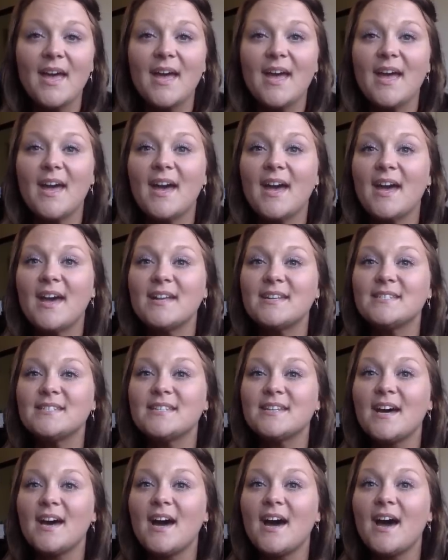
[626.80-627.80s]
And
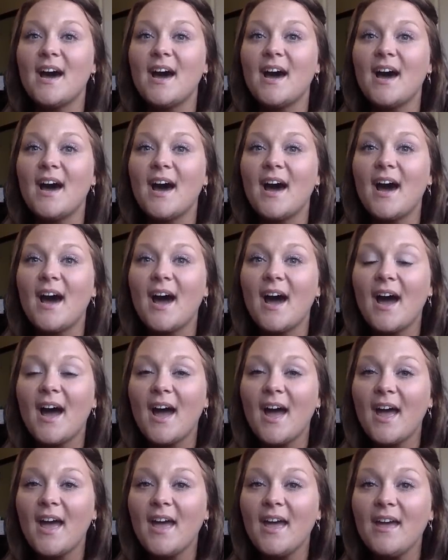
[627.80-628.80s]

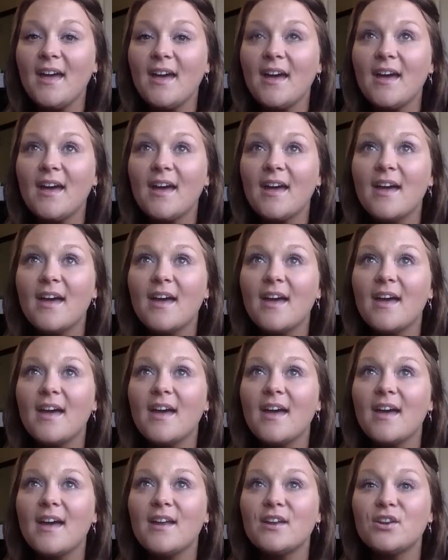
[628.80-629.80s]
I
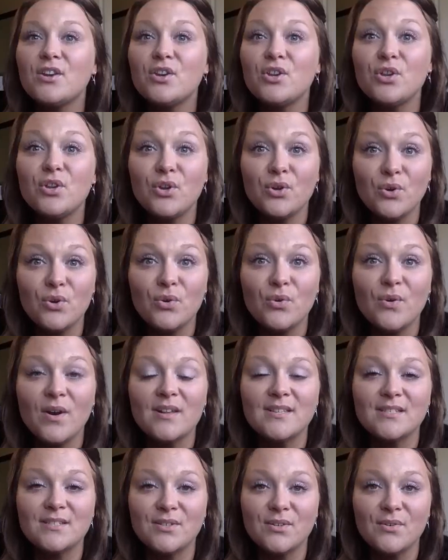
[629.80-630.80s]
knew
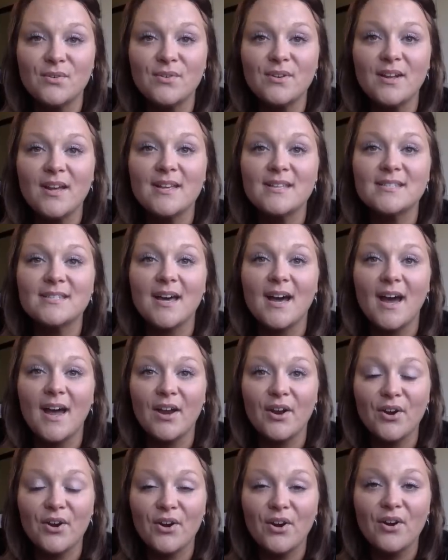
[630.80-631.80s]
as soon as I
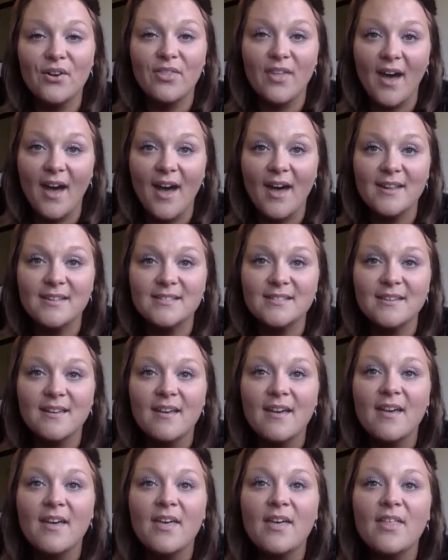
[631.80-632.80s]
heard
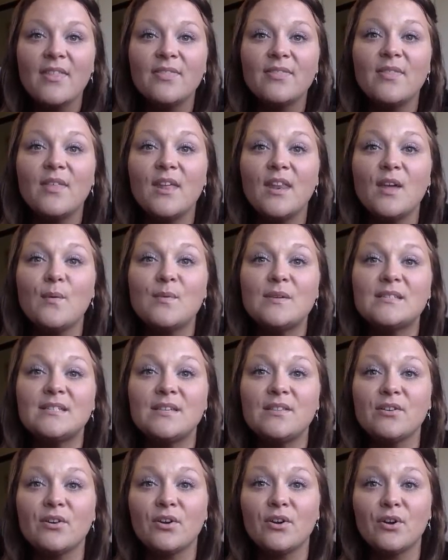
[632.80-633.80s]
that it was
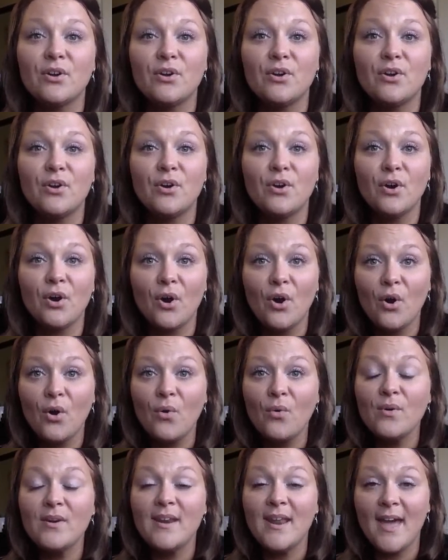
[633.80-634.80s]
either
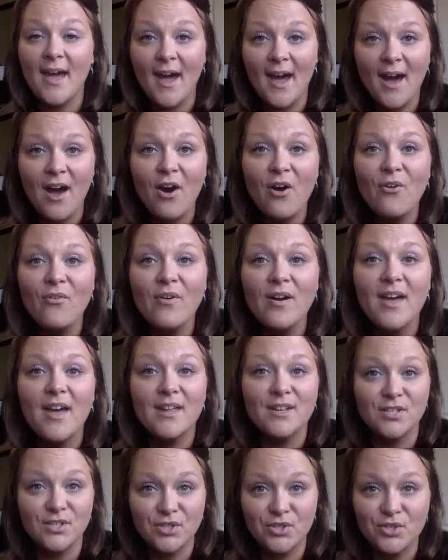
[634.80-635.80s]
go now
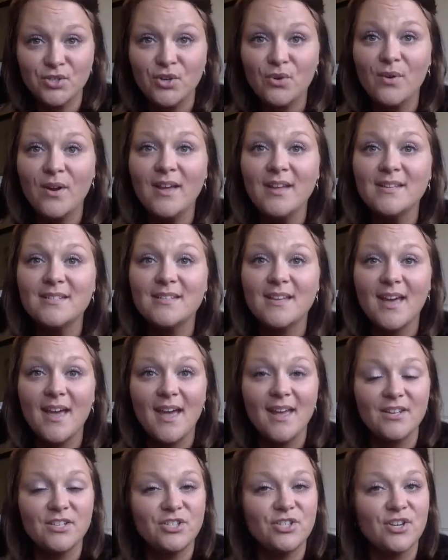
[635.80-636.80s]
and do it
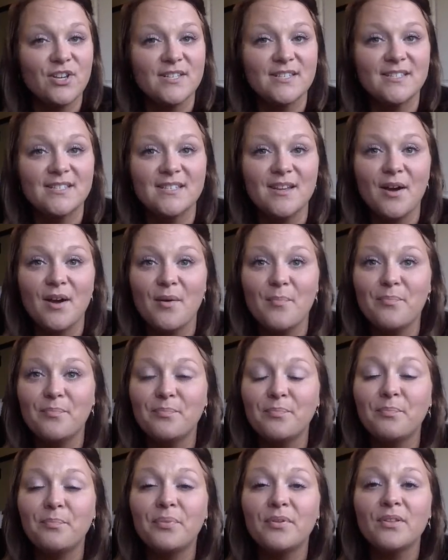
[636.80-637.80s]
and just
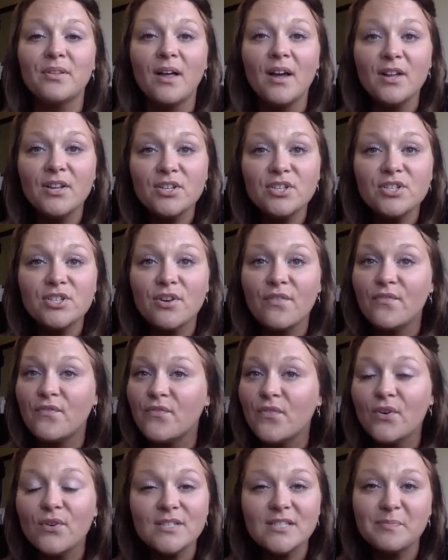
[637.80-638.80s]
plunge
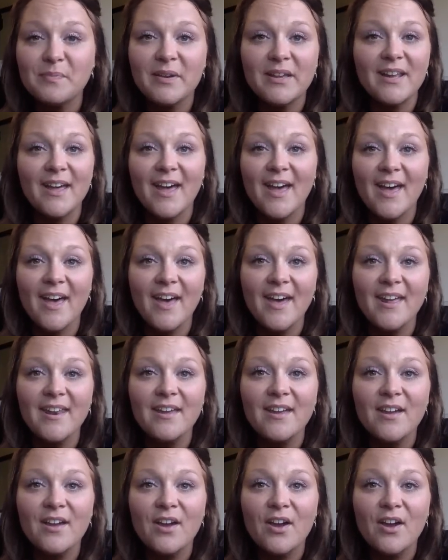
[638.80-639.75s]
full speed ahead,